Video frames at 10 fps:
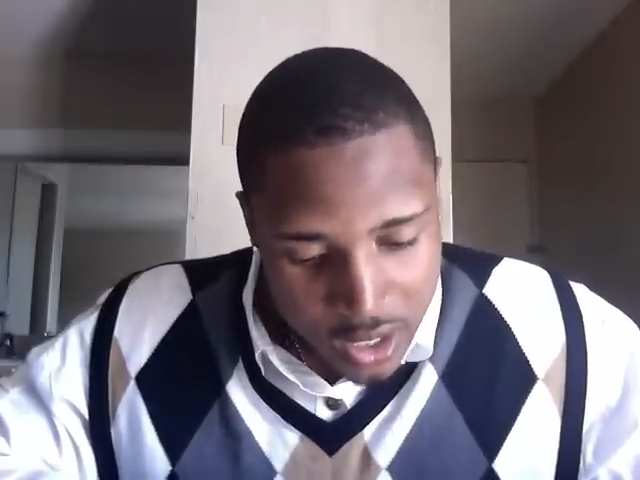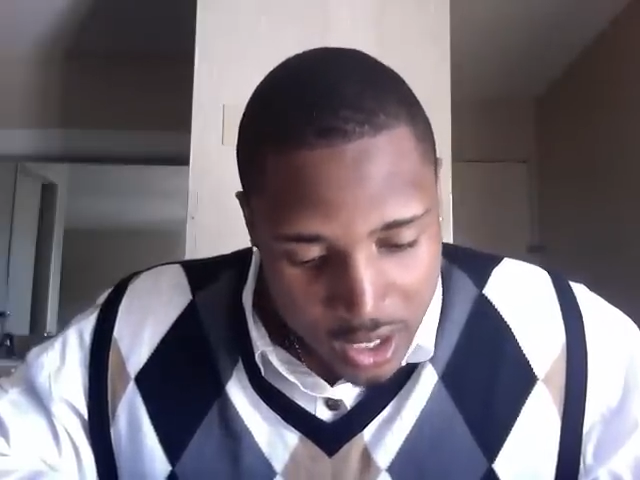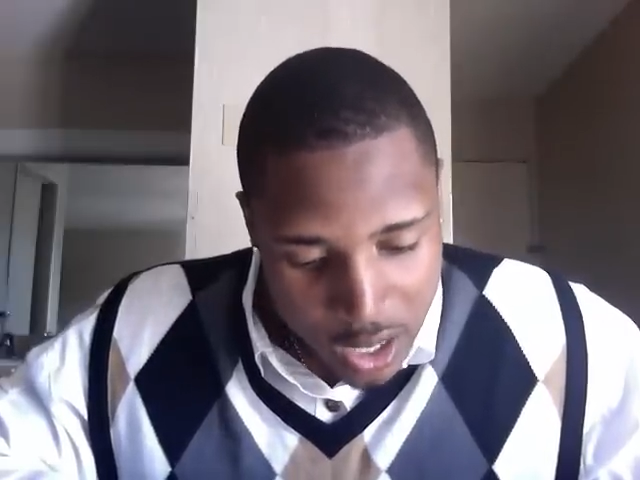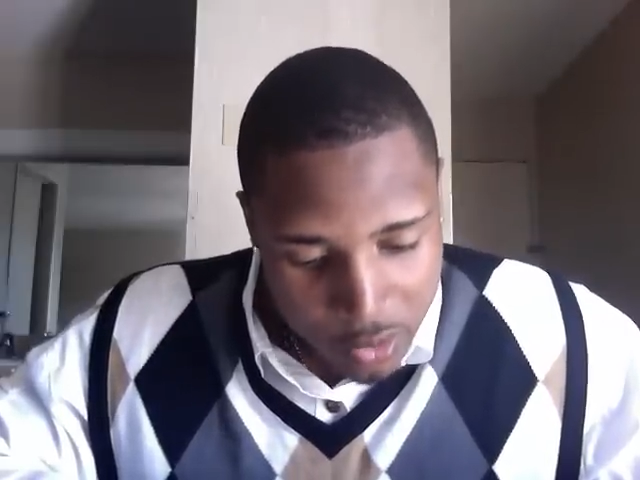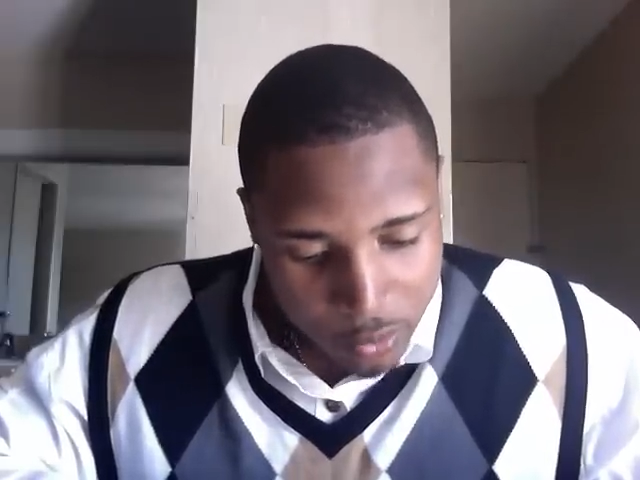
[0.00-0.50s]

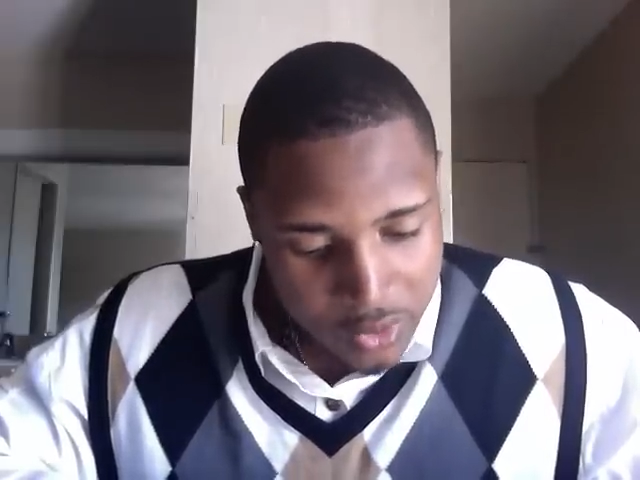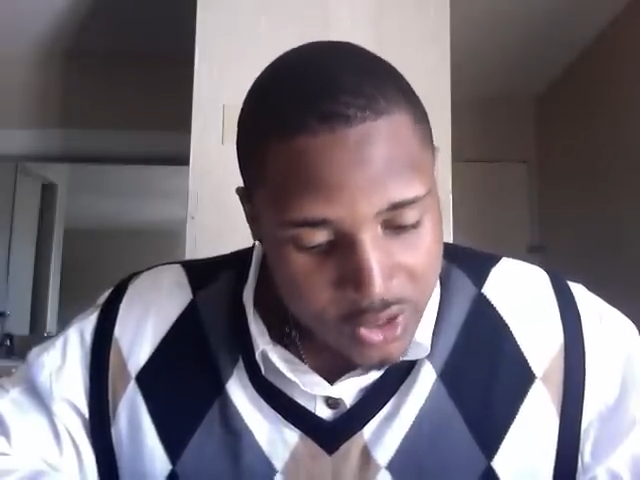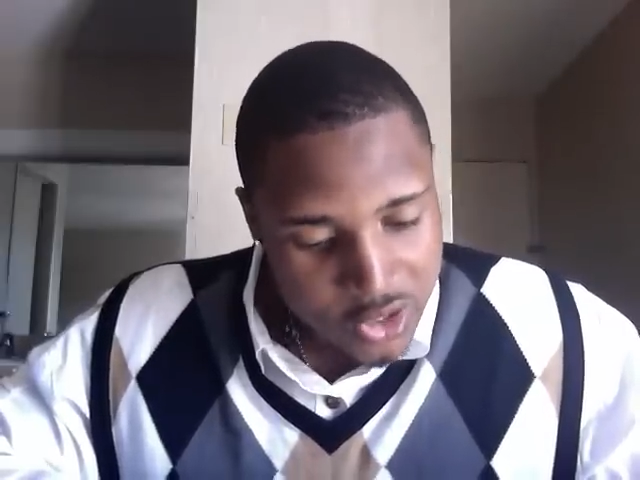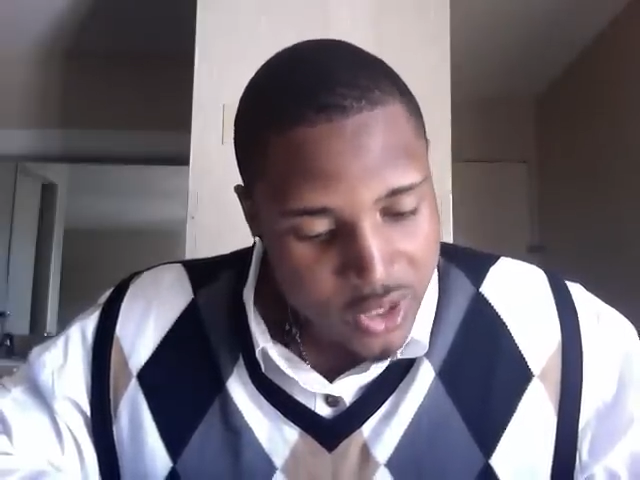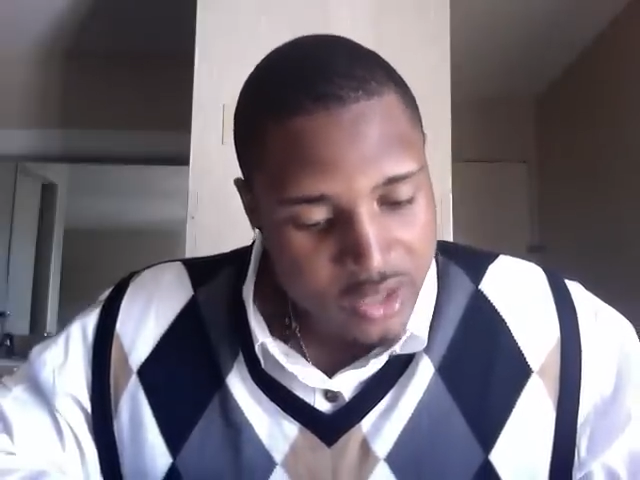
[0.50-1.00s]
I will
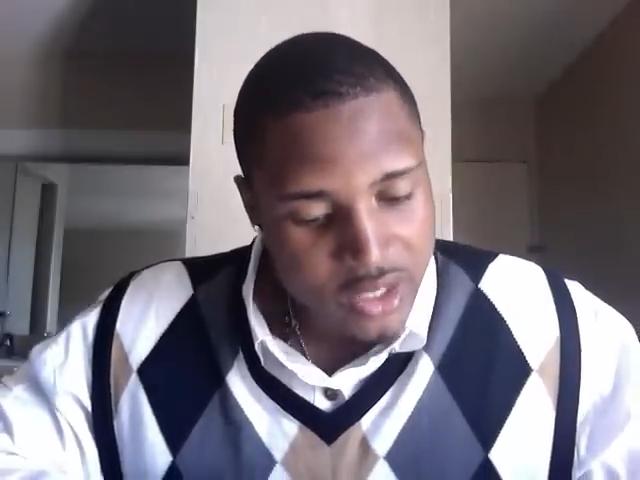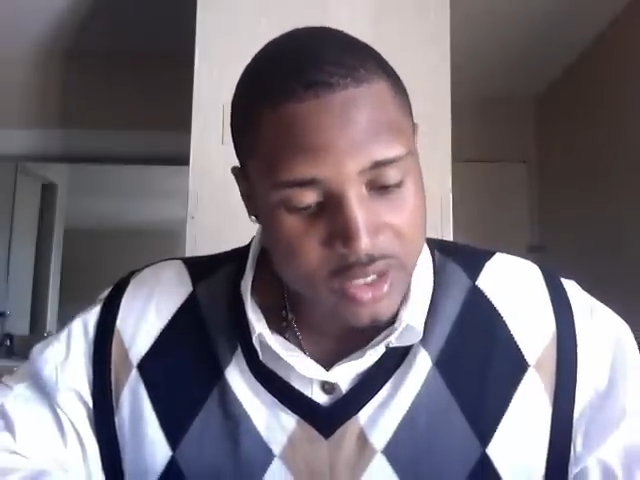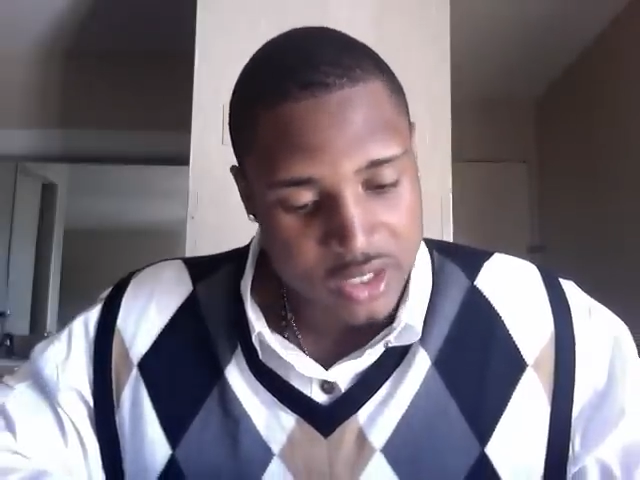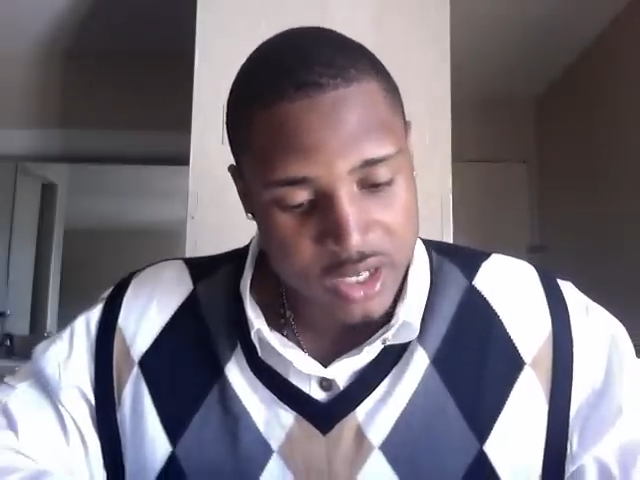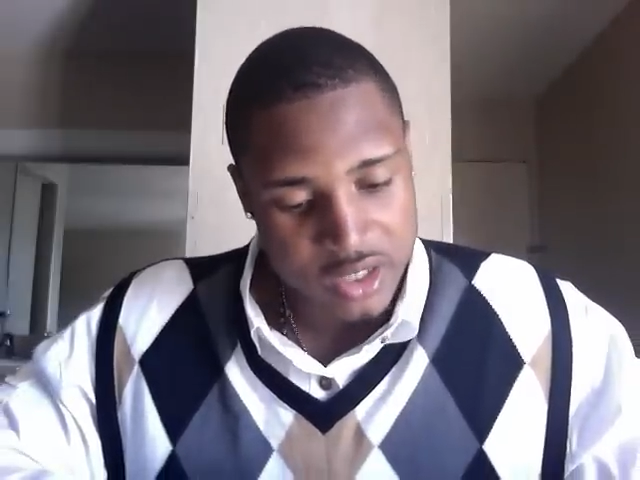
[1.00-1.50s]
really try not
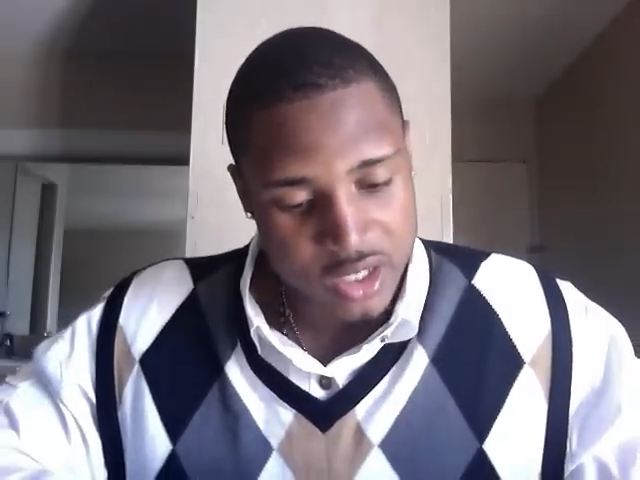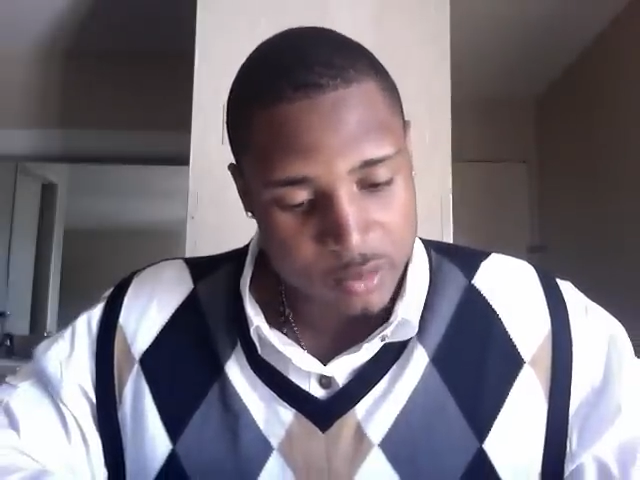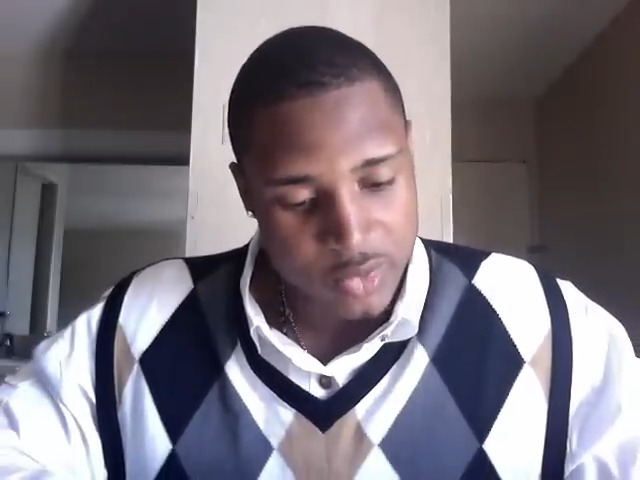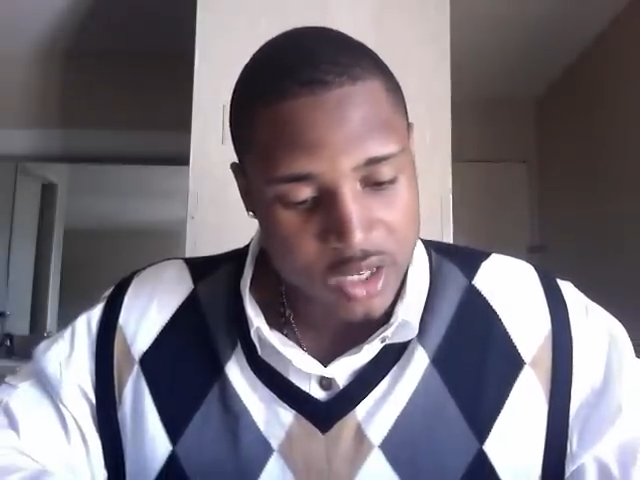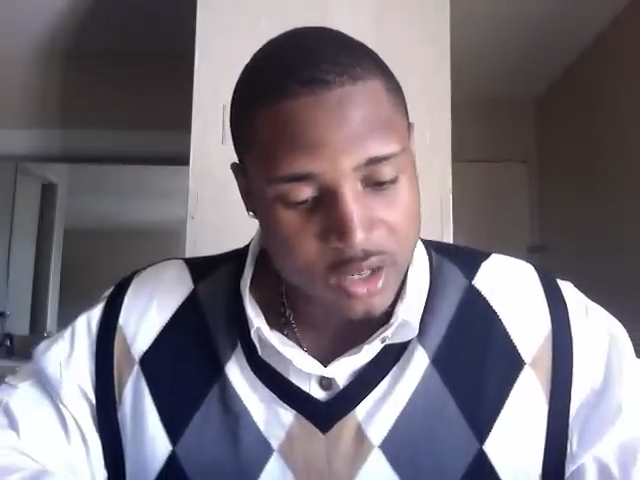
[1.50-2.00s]
to kick
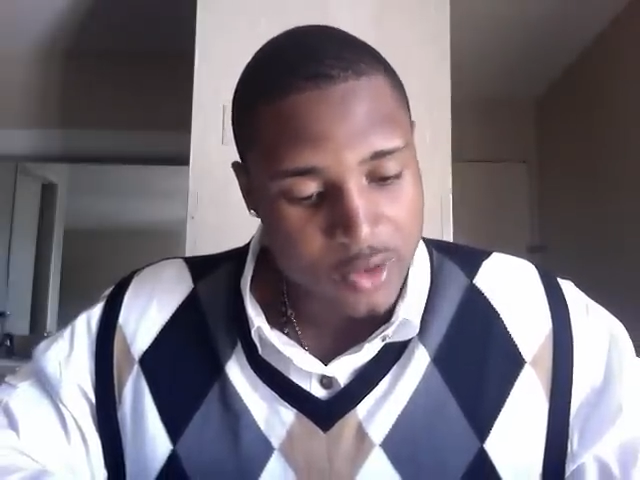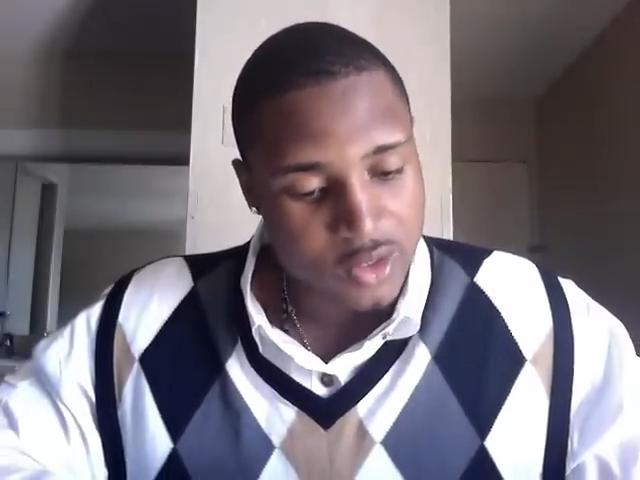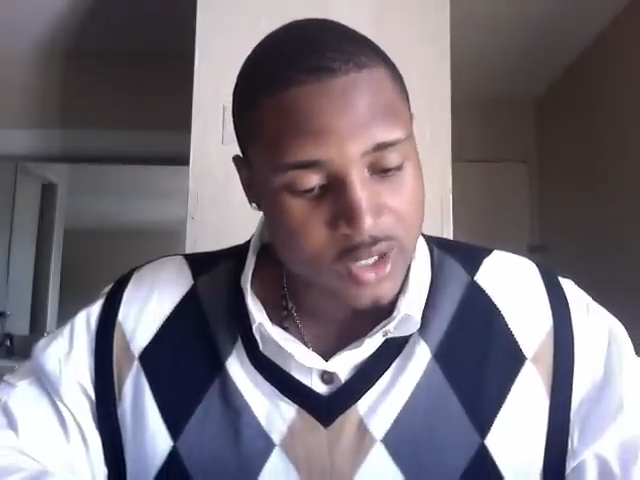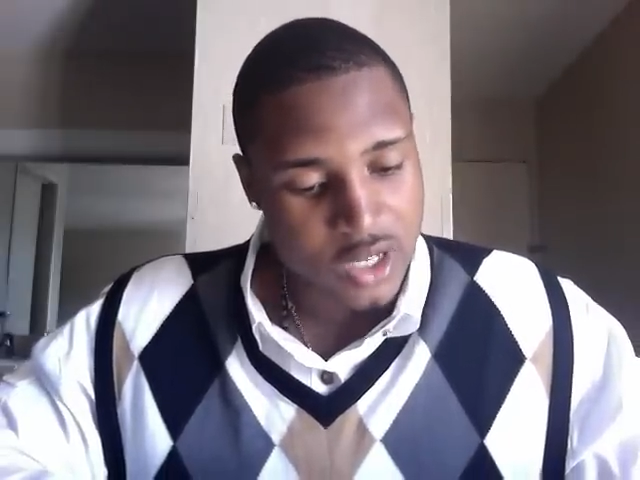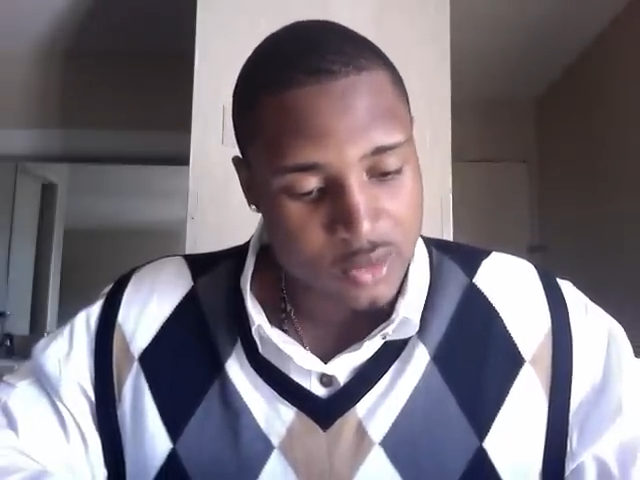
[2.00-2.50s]
them
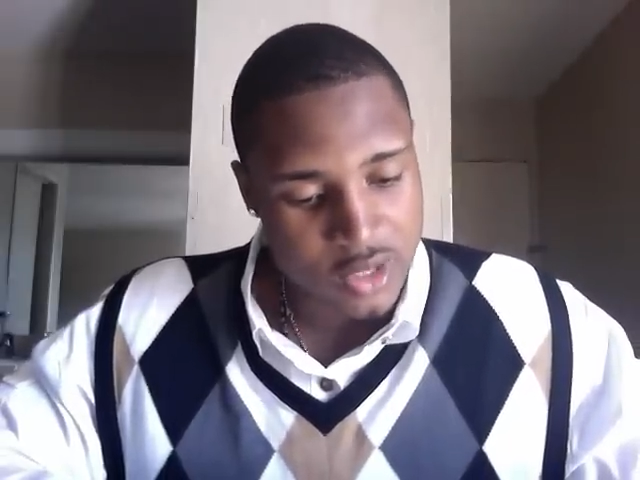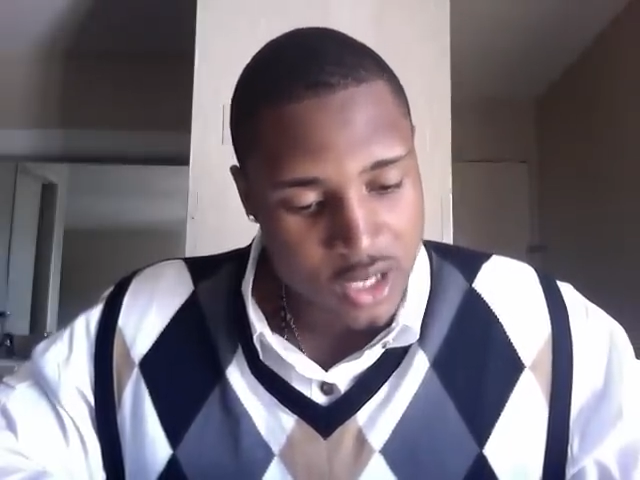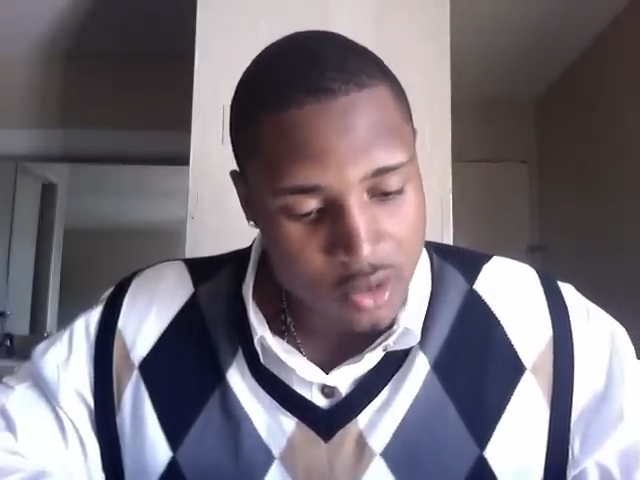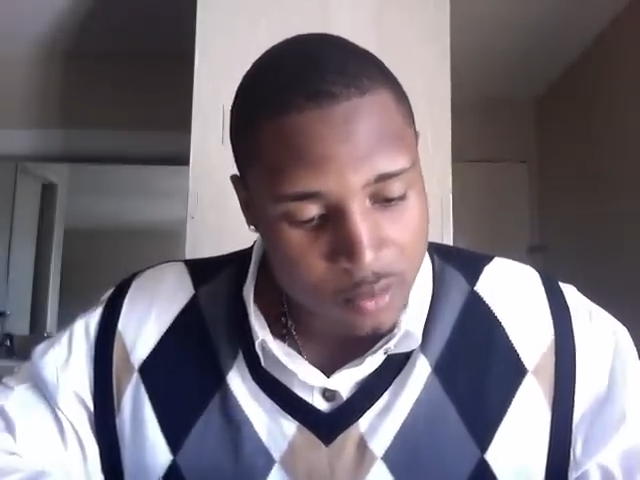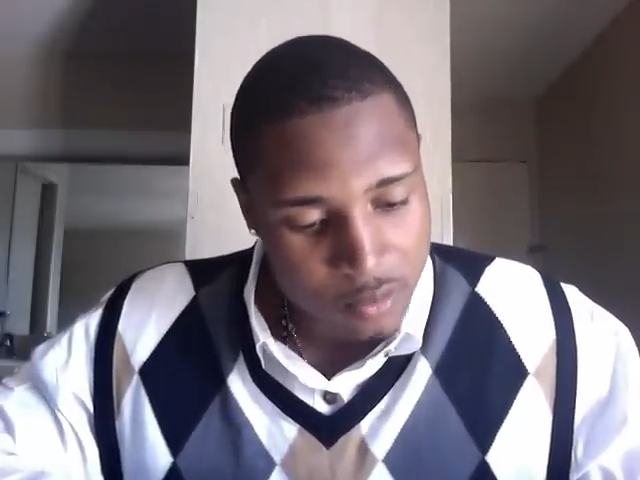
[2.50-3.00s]
NFL scouts
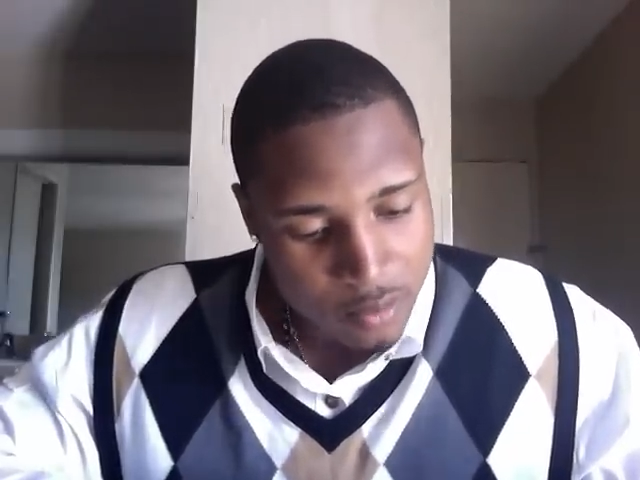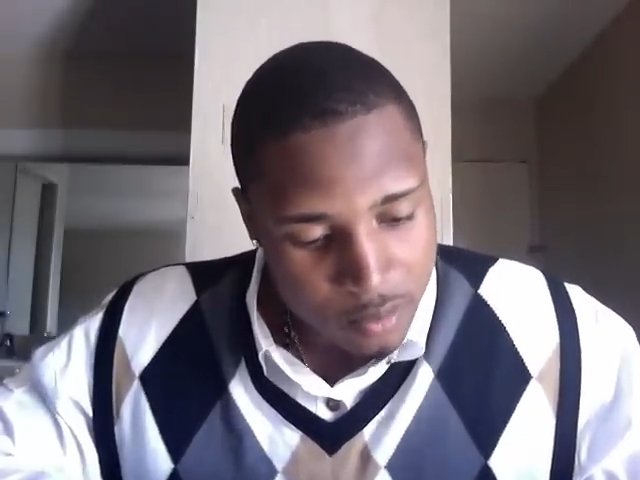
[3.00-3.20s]
out,